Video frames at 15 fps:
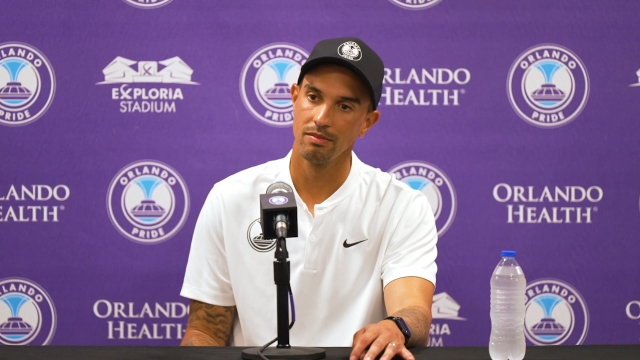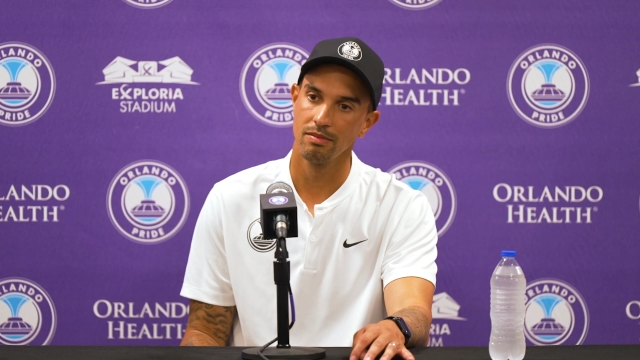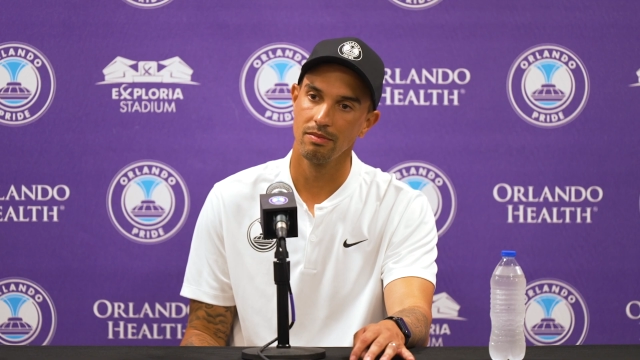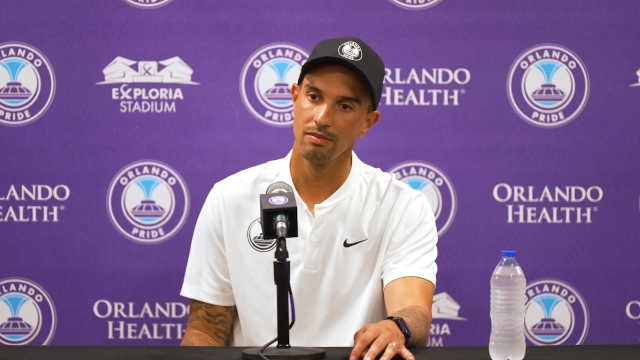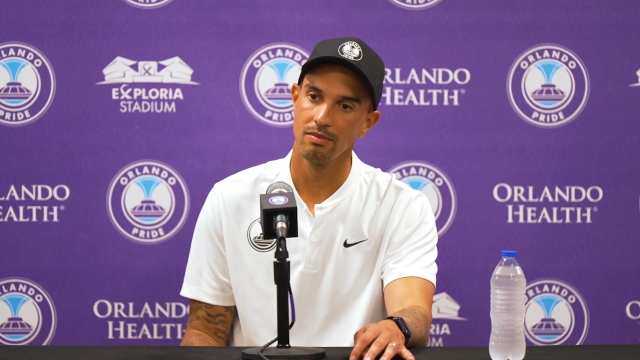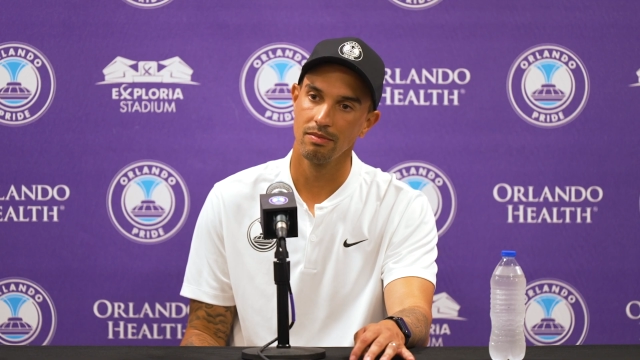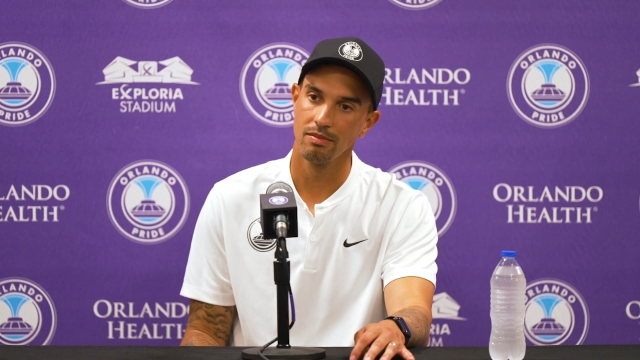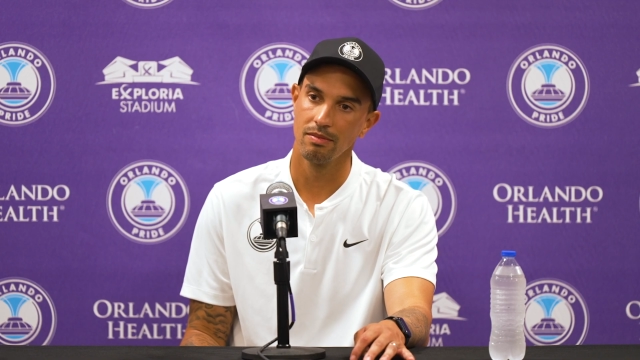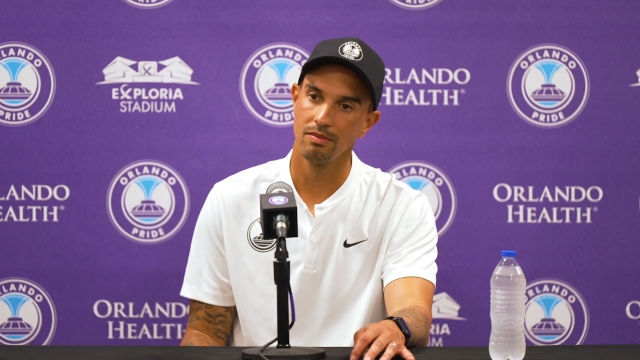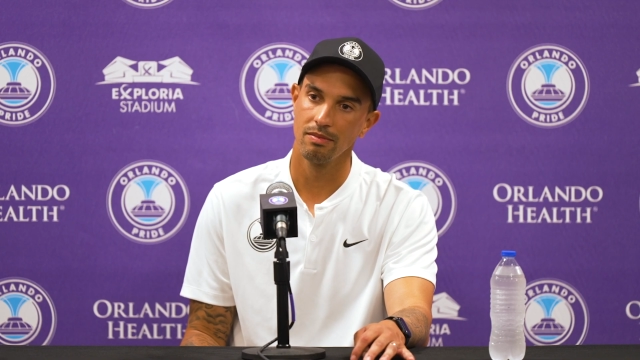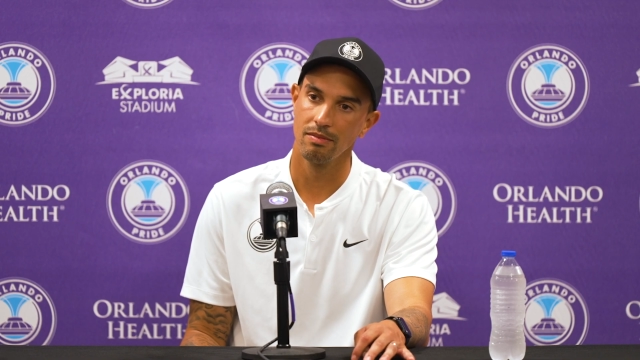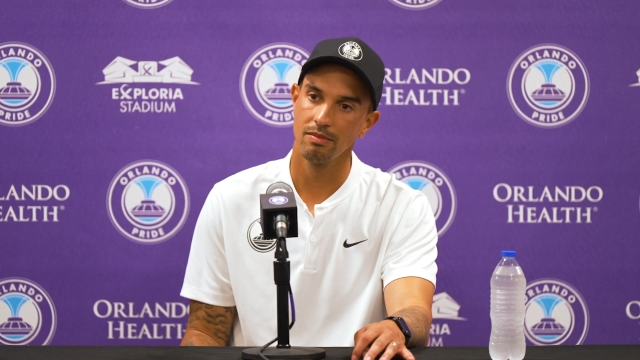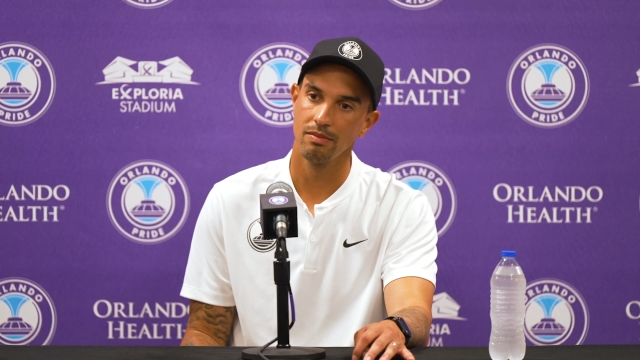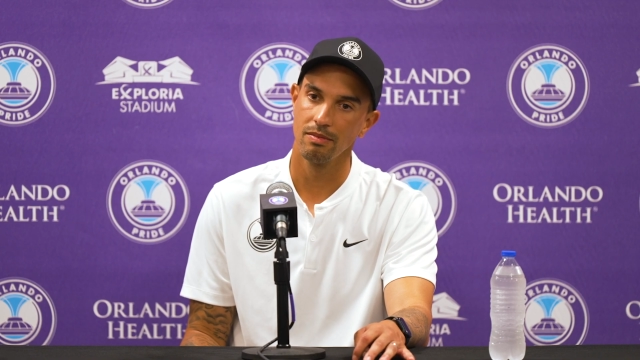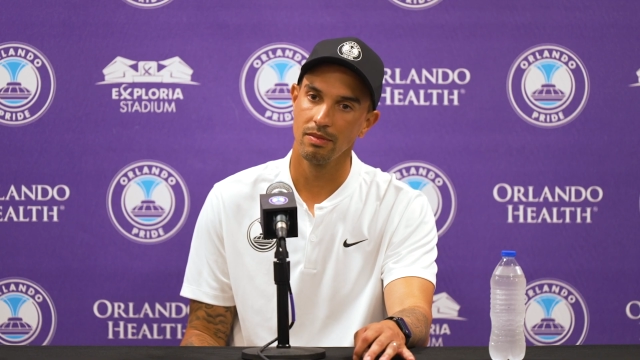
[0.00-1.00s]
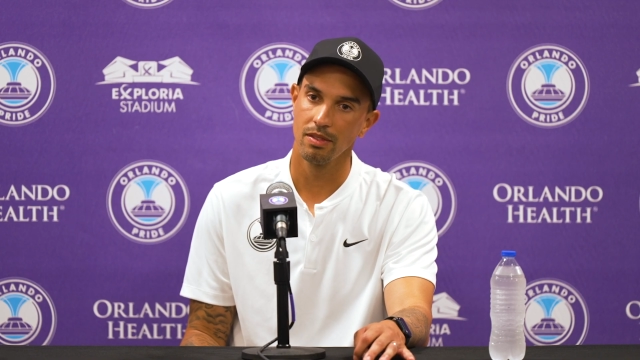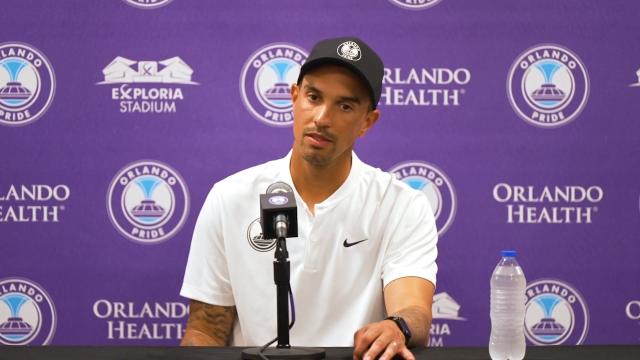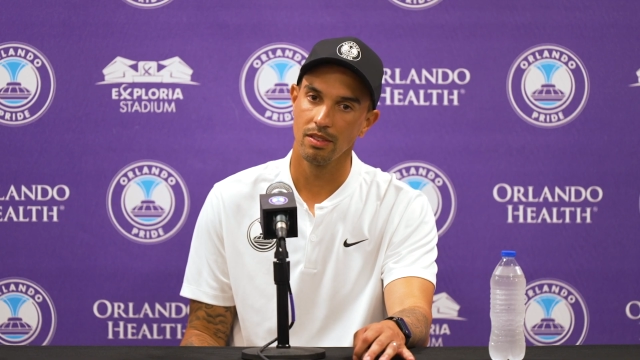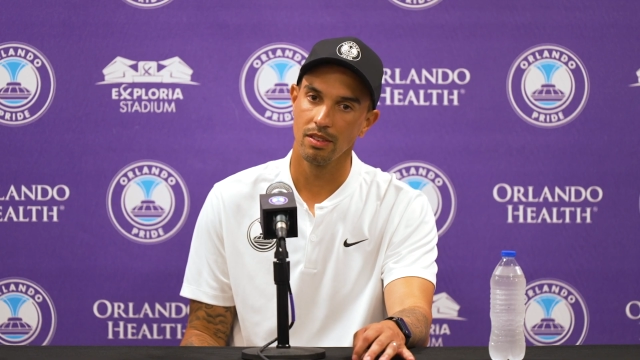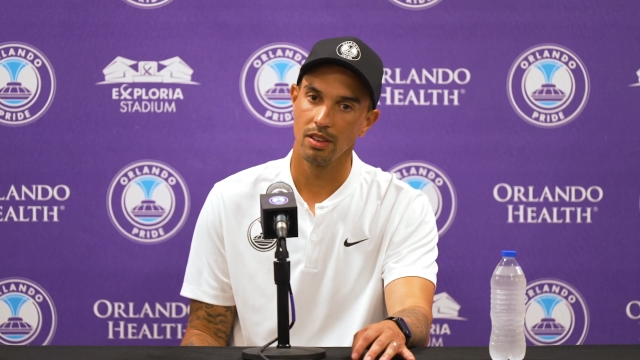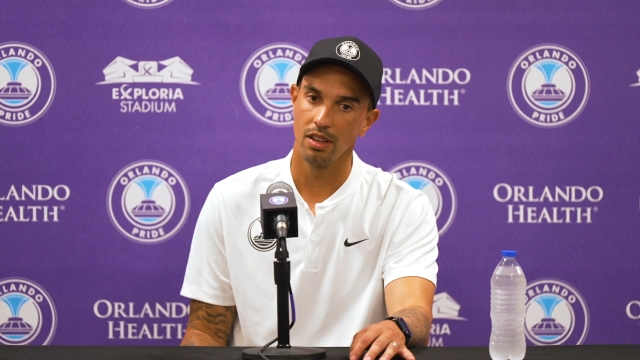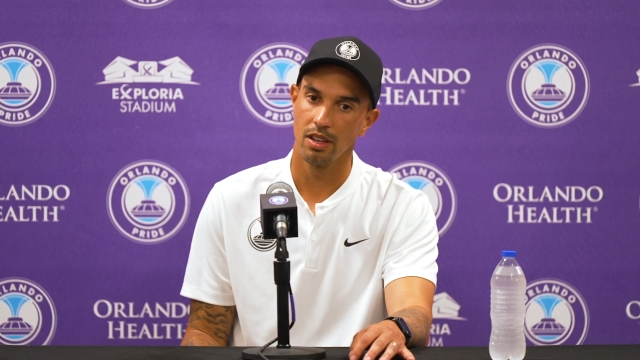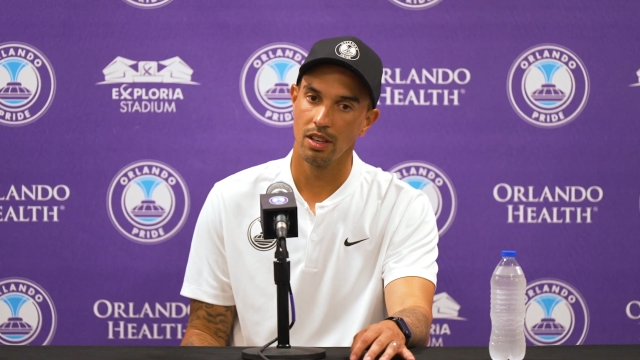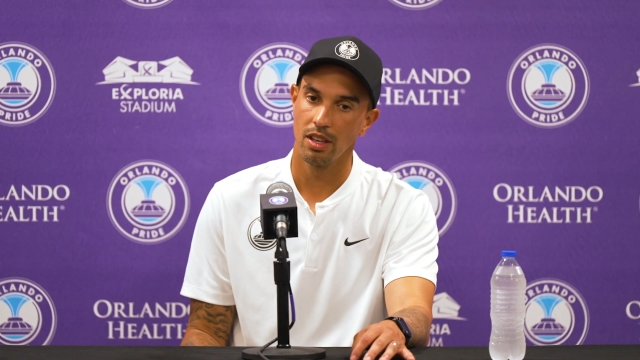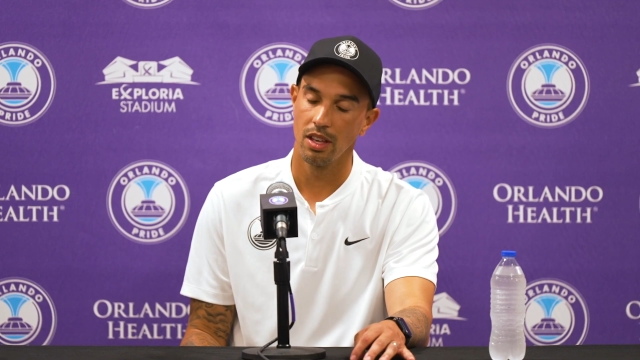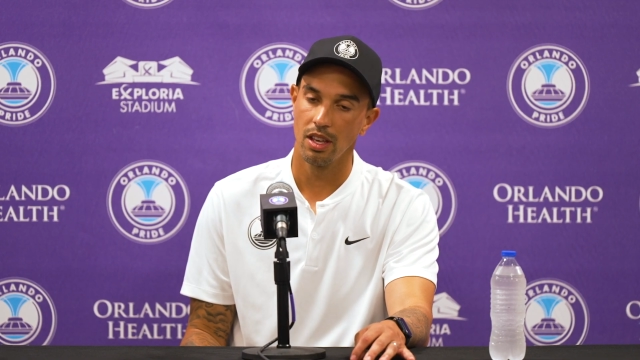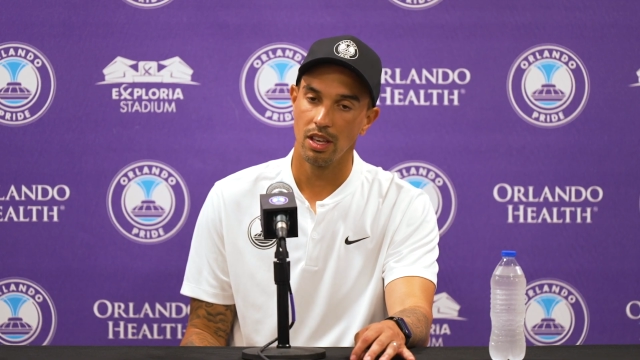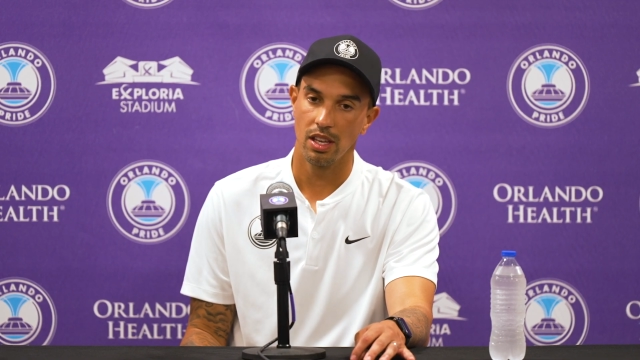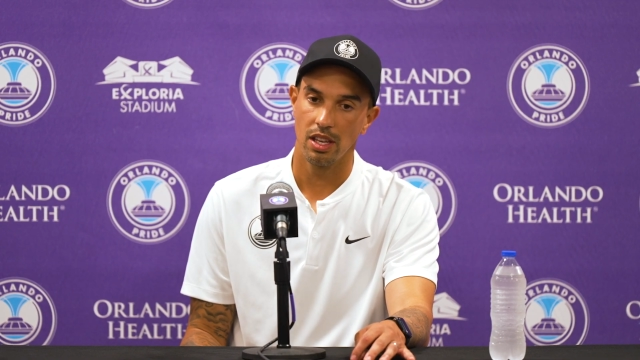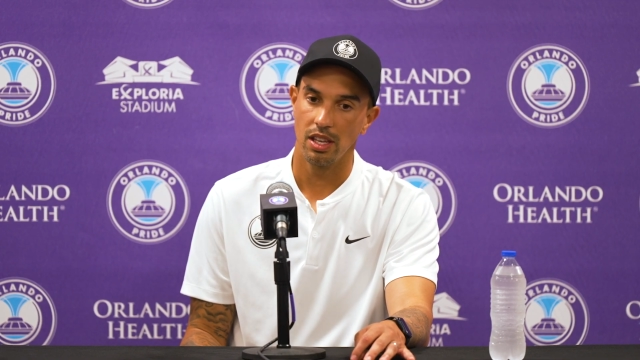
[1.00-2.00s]
against a team like Portland?
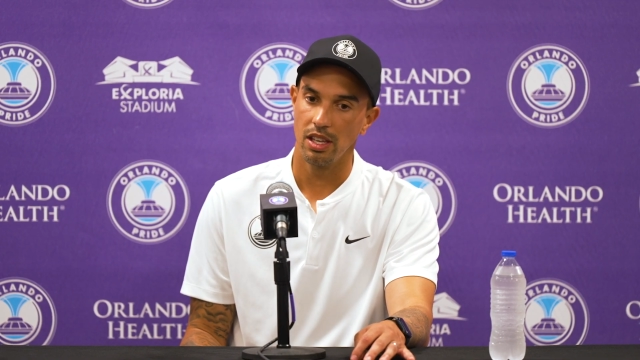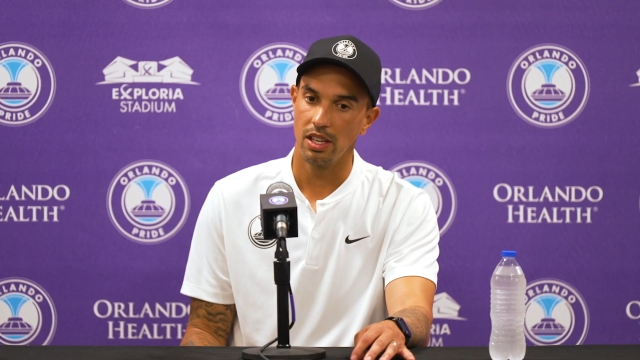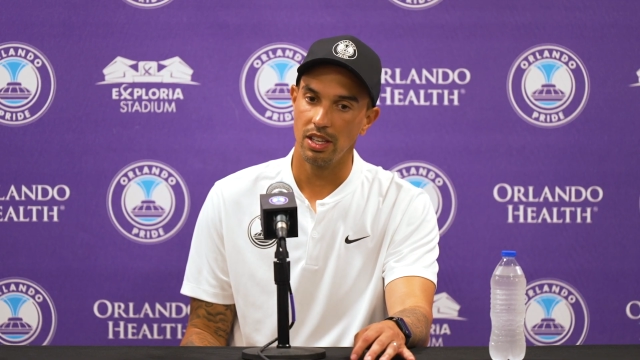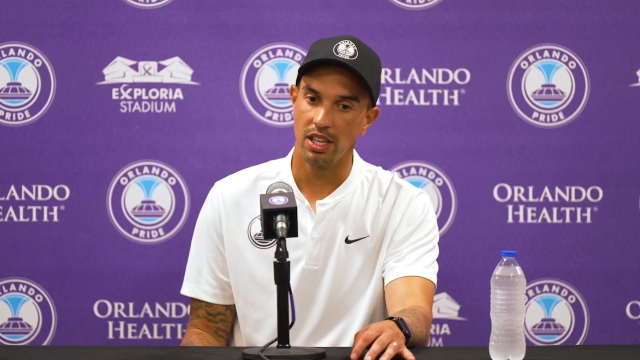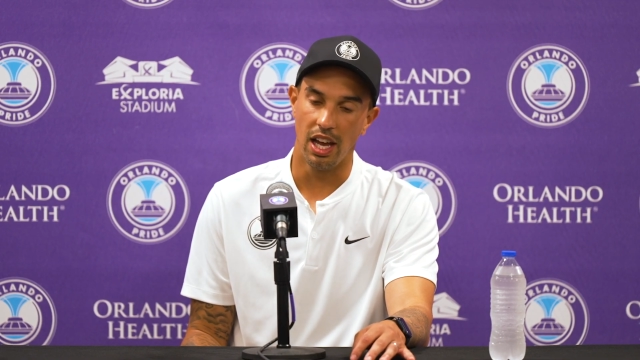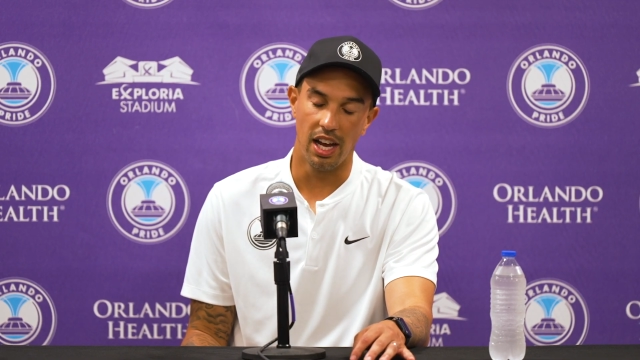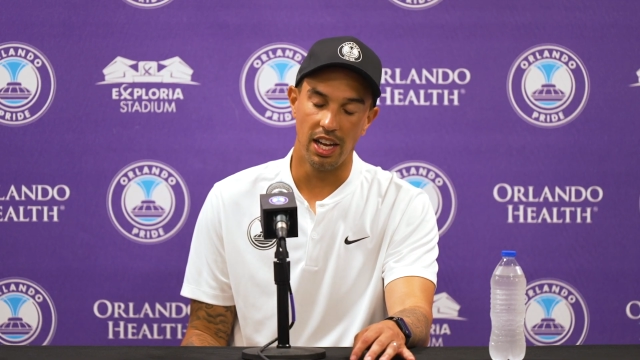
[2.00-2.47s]
Yeah,